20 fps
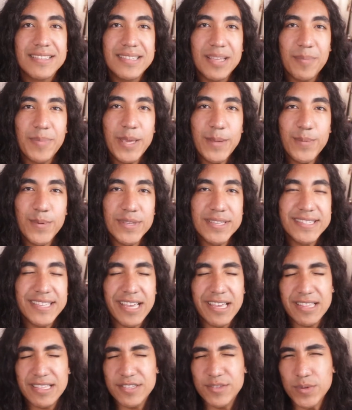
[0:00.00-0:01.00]
Some people
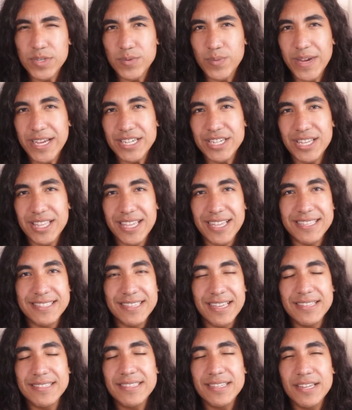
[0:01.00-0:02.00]
say this was racially
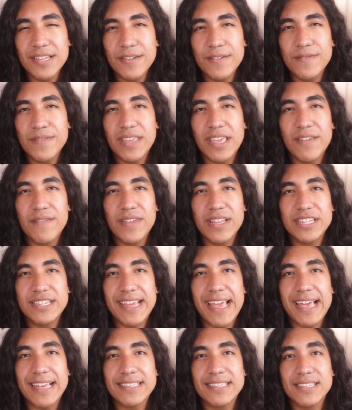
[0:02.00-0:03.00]
insensitive, given
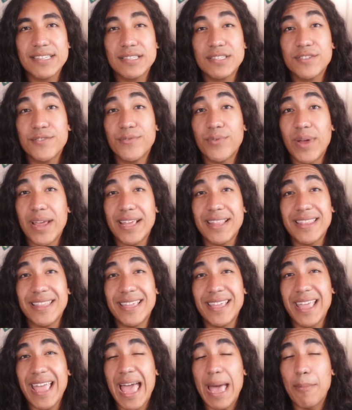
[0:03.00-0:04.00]
Jackson's
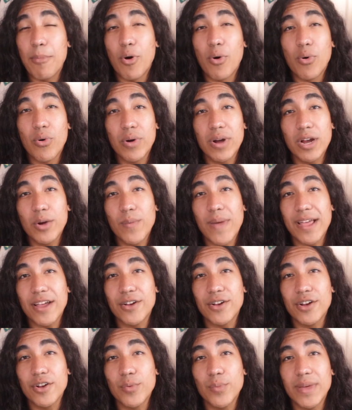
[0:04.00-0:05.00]
frankly abhorrent
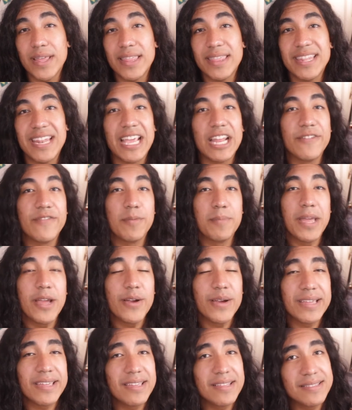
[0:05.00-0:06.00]
record with Native
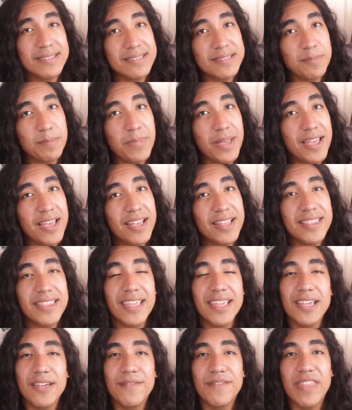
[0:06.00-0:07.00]
Americans, but
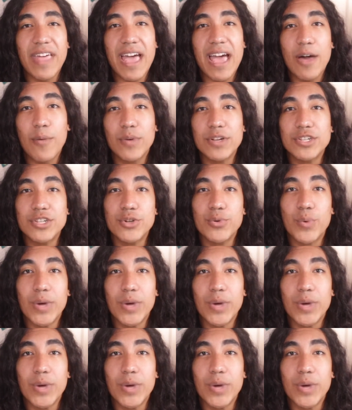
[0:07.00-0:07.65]
think of that what you